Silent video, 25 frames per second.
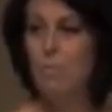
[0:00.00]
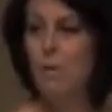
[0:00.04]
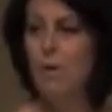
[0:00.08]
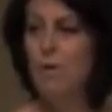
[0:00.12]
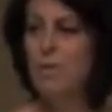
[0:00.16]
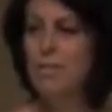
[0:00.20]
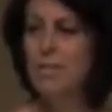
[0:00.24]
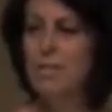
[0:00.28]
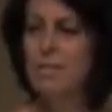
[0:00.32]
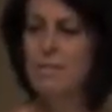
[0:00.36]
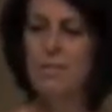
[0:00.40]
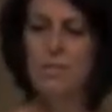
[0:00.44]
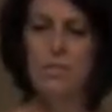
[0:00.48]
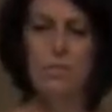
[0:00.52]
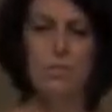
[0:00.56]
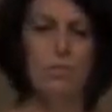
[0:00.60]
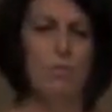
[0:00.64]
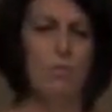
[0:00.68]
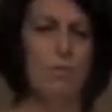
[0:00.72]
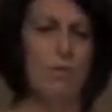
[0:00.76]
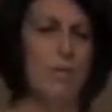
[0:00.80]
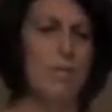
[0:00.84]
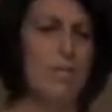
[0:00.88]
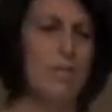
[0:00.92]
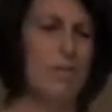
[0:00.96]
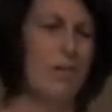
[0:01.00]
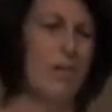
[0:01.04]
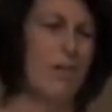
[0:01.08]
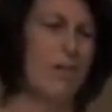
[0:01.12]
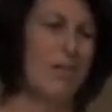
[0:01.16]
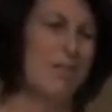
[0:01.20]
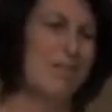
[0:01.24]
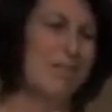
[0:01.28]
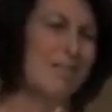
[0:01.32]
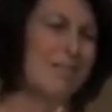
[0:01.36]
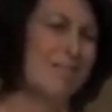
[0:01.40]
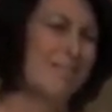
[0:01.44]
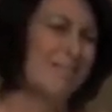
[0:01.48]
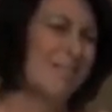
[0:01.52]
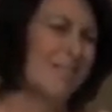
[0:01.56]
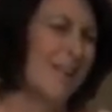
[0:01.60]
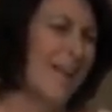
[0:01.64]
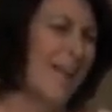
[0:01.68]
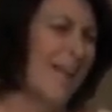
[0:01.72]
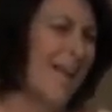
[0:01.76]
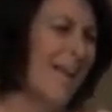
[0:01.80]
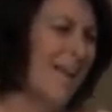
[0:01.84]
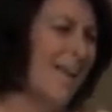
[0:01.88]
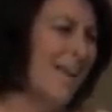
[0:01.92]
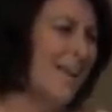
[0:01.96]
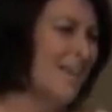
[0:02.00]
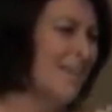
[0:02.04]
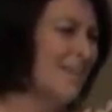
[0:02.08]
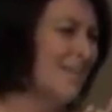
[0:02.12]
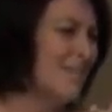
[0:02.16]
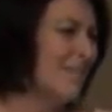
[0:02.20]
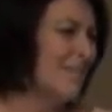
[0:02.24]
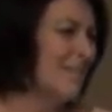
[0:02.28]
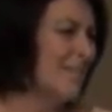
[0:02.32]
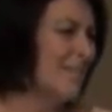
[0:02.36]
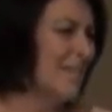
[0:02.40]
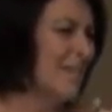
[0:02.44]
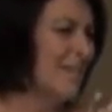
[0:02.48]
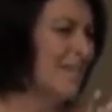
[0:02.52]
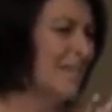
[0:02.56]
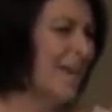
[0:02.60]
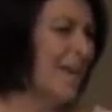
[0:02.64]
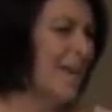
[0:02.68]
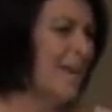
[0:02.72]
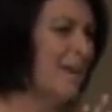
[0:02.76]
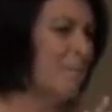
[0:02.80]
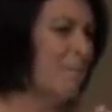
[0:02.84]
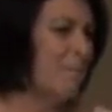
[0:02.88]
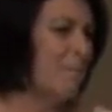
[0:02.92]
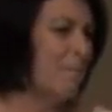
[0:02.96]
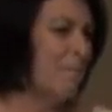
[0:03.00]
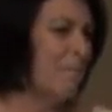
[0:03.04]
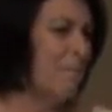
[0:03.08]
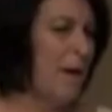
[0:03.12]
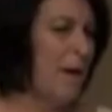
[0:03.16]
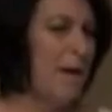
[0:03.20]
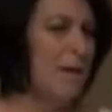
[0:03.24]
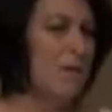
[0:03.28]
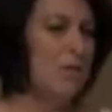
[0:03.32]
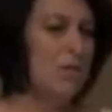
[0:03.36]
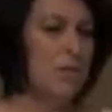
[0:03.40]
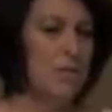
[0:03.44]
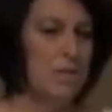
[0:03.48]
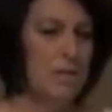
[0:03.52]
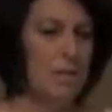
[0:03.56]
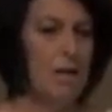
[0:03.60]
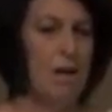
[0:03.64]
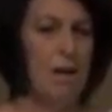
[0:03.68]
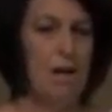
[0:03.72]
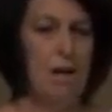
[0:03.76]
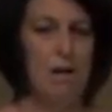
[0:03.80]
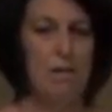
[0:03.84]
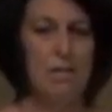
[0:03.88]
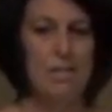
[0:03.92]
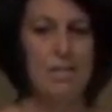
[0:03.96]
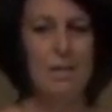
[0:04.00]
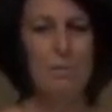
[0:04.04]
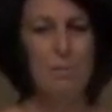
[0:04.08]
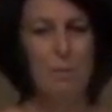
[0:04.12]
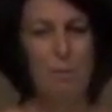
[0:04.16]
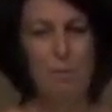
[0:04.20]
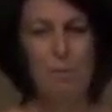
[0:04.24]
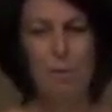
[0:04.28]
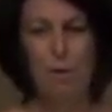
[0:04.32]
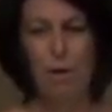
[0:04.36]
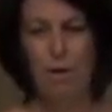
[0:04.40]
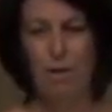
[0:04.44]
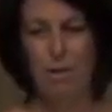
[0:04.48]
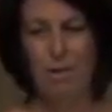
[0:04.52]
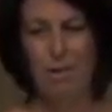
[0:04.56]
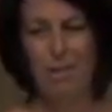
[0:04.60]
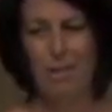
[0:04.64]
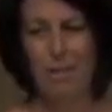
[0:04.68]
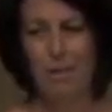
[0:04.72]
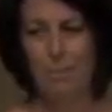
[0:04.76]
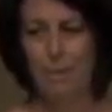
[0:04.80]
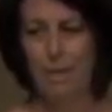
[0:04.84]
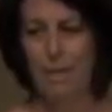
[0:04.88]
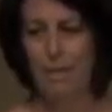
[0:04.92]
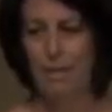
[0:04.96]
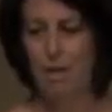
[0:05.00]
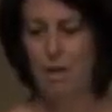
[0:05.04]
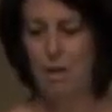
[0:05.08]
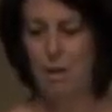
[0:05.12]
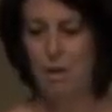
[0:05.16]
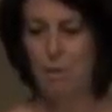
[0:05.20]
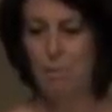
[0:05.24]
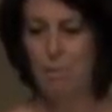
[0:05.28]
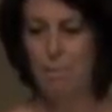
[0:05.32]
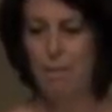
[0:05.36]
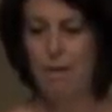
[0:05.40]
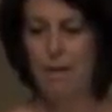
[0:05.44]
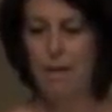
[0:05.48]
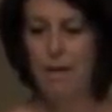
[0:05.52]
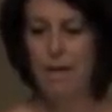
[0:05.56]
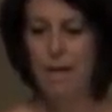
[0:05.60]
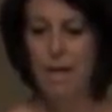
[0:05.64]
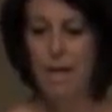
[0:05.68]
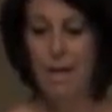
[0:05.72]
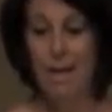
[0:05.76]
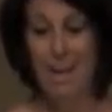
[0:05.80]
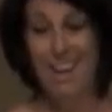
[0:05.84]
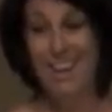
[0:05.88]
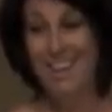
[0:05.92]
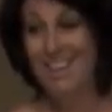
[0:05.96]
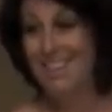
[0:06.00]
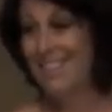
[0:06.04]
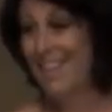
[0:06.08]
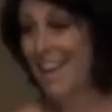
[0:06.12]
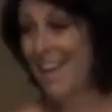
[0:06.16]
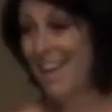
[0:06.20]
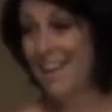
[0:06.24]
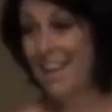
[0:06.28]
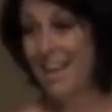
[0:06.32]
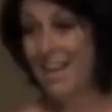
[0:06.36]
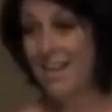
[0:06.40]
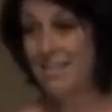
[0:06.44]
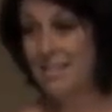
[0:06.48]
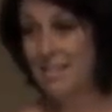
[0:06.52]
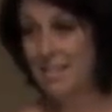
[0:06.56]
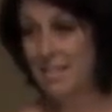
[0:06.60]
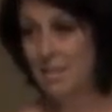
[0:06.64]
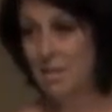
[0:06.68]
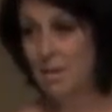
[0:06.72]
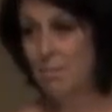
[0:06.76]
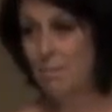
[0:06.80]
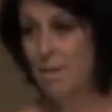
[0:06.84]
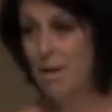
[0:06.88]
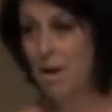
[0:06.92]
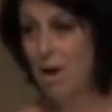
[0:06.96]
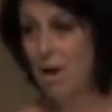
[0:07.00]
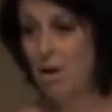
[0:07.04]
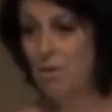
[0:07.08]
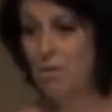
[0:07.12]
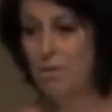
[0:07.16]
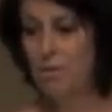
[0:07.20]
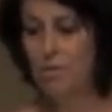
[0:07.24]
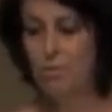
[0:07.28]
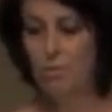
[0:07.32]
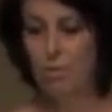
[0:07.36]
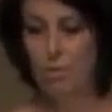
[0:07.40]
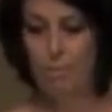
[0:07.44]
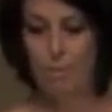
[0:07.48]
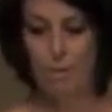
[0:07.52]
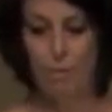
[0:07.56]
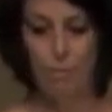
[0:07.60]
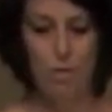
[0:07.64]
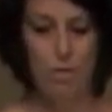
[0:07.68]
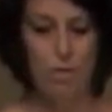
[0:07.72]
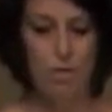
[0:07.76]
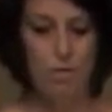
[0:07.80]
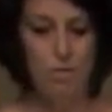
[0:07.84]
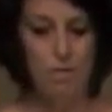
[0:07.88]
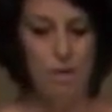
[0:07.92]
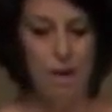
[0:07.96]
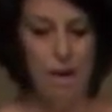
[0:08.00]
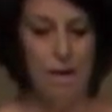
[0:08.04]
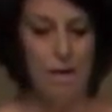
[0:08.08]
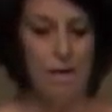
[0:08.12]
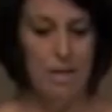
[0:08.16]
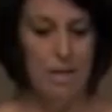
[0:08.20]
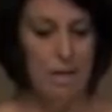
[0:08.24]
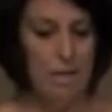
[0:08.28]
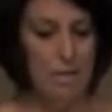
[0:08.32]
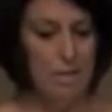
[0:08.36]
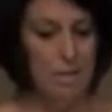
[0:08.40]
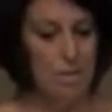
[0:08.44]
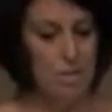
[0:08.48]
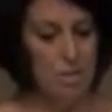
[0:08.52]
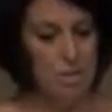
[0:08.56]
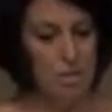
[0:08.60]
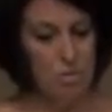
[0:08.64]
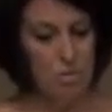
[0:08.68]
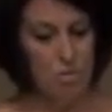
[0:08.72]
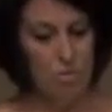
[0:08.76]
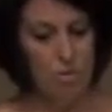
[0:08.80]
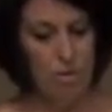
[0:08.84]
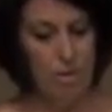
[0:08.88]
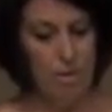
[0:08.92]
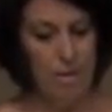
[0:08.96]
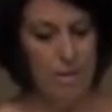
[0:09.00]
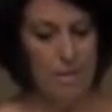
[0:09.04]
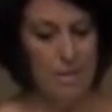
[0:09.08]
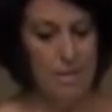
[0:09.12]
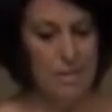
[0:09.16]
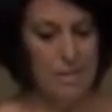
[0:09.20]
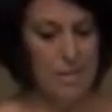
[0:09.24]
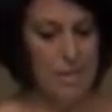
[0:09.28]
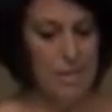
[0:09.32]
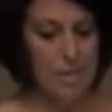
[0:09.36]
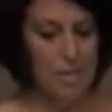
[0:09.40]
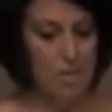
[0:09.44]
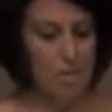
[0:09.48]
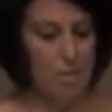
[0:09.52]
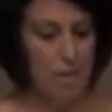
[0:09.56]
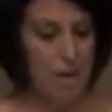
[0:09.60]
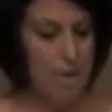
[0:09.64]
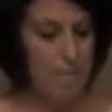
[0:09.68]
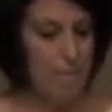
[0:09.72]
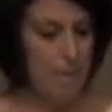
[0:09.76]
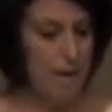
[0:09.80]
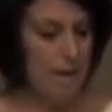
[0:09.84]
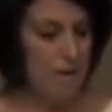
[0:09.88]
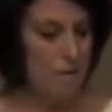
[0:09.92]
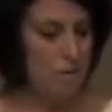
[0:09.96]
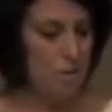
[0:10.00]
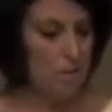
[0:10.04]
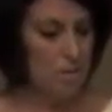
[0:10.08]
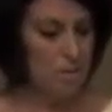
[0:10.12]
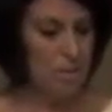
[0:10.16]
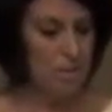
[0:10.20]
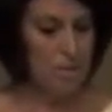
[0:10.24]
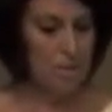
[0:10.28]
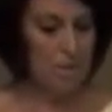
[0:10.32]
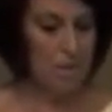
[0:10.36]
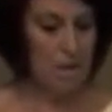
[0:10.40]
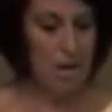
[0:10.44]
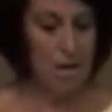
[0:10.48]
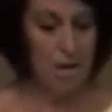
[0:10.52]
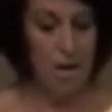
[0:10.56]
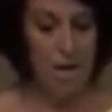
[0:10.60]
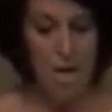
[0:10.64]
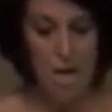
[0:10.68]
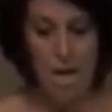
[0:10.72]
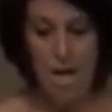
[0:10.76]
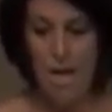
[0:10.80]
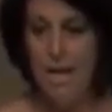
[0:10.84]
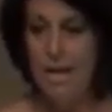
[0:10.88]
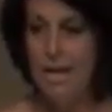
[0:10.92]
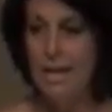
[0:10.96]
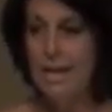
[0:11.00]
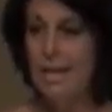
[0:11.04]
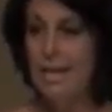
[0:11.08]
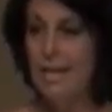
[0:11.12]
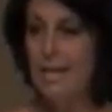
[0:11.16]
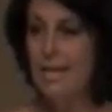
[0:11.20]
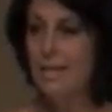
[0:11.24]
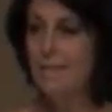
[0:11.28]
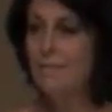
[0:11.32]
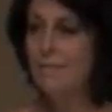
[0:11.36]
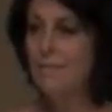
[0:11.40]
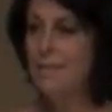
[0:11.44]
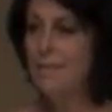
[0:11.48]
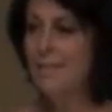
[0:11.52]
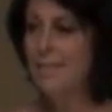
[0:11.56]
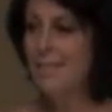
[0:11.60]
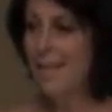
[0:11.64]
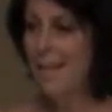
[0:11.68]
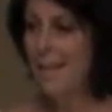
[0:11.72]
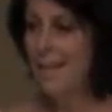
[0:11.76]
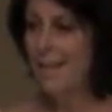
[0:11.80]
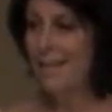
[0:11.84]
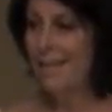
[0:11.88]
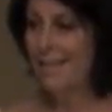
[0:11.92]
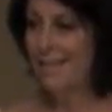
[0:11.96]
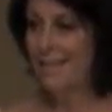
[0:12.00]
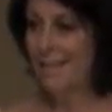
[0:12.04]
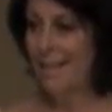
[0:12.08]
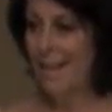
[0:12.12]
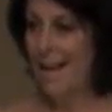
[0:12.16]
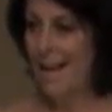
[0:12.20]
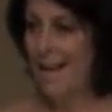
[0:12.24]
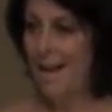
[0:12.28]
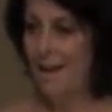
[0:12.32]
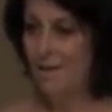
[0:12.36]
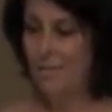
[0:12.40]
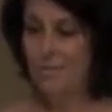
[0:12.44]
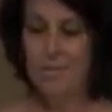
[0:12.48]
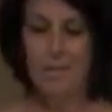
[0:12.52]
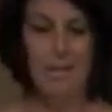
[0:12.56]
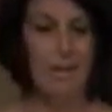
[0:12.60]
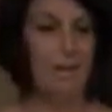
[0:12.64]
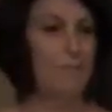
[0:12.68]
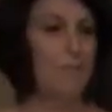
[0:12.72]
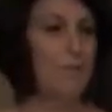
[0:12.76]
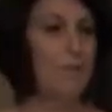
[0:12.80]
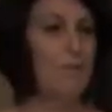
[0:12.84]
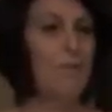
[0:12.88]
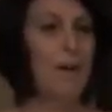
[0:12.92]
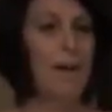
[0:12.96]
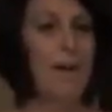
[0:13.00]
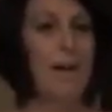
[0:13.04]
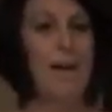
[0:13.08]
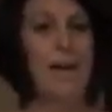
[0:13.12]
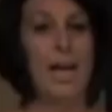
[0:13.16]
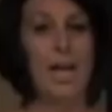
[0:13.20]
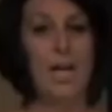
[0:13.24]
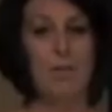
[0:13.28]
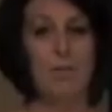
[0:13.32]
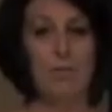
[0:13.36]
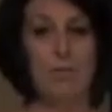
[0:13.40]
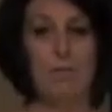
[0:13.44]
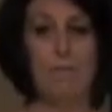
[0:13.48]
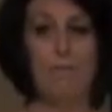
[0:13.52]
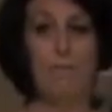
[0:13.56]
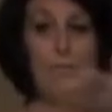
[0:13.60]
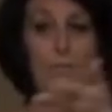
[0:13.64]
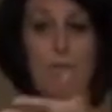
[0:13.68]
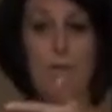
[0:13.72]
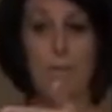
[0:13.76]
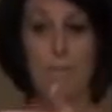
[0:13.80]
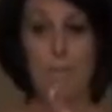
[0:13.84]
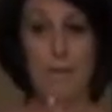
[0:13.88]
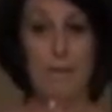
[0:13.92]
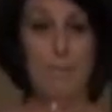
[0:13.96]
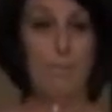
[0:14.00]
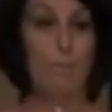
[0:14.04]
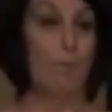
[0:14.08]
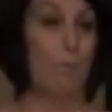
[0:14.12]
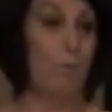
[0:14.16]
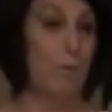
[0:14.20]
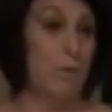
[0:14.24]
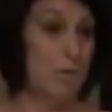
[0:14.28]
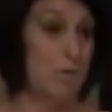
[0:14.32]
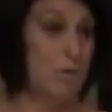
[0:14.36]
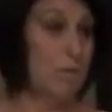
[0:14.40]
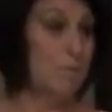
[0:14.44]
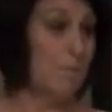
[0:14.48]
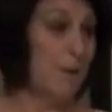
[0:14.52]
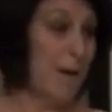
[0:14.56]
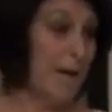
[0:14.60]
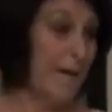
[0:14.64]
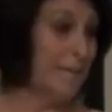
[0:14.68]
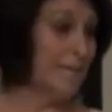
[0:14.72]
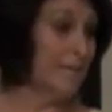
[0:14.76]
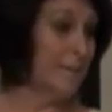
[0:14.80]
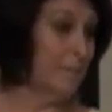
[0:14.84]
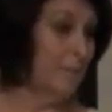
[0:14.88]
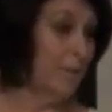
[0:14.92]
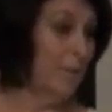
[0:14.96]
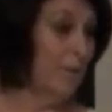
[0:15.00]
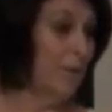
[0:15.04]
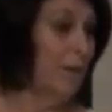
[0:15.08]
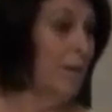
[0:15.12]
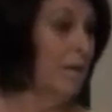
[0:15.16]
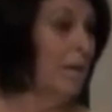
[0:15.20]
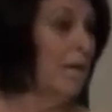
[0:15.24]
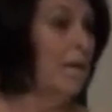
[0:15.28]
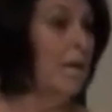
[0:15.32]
Most of the stories are 6, 8 pages long. Some of them are a little bit longer, and in that case, it's going to be hard to do it. But when you've got a story that's 6 or 8 pages long, if the setting allows, now if you've got 140 people, which is possible,